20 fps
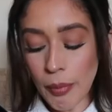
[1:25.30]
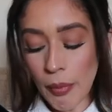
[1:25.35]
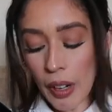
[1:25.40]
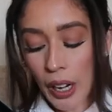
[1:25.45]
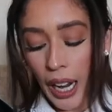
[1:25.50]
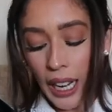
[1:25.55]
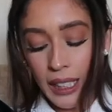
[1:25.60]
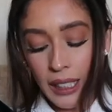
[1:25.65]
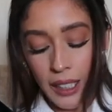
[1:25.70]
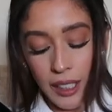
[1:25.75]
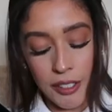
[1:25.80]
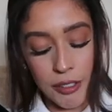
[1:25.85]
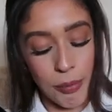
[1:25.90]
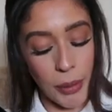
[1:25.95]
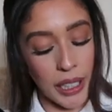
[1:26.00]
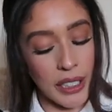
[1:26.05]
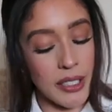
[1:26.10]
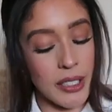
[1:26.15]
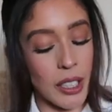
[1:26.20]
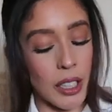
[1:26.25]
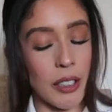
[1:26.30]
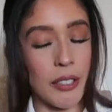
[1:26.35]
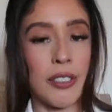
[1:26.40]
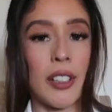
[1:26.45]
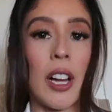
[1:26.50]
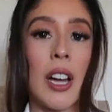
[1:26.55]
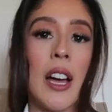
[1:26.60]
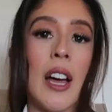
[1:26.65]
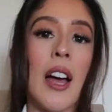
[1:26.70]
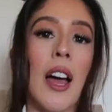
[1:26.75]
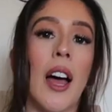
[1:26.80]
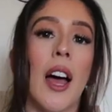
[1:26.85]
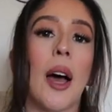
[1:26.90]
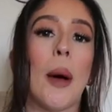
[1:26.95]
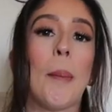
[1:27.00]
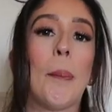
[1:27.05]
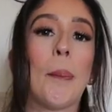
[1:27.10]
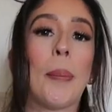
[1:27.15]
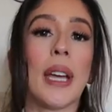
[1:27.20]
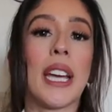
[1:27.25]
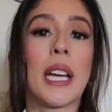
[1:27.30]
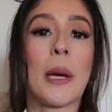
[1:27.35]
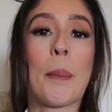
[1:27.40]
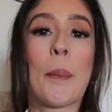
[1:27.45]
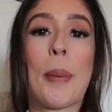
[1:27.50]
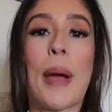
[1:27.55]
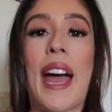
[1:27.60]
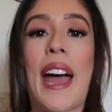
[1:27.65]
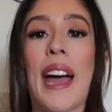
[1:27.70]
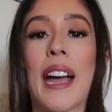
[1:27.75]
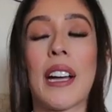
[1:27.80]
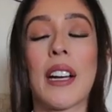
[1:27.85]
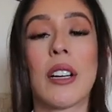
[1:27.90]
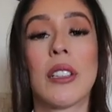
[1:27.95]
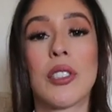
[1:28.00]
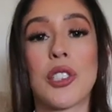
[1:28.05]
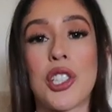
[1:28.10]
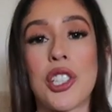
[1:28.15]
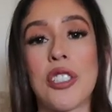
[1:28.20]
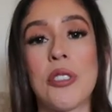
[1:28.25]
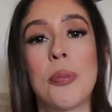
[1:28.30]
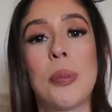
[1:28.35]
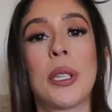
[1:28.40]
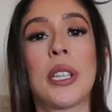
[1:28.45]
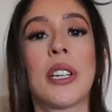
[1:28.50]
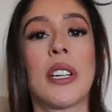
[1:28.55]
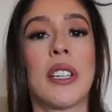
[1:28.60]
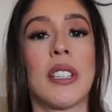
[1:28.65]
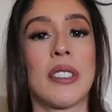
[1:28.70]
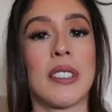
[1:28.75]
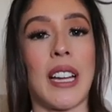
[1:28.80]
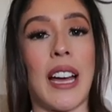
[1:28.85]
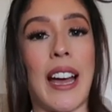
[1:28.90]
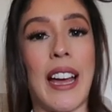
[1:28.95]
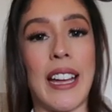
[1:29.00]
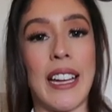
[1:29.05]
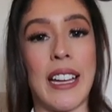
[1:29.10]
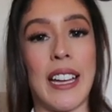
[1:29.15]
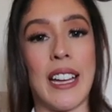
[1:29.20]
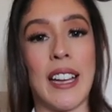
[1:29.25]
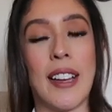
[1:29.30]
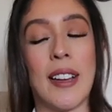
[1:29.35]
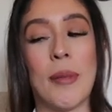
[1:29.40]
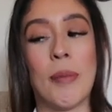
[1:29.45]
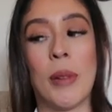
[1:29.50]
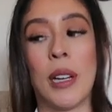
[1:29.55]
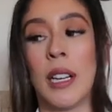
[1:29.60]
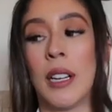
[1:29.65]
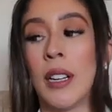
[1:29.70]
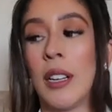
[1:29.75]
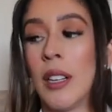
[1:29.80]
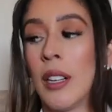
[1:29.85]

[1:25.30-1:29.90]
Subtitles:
I love myself a big bag just because I am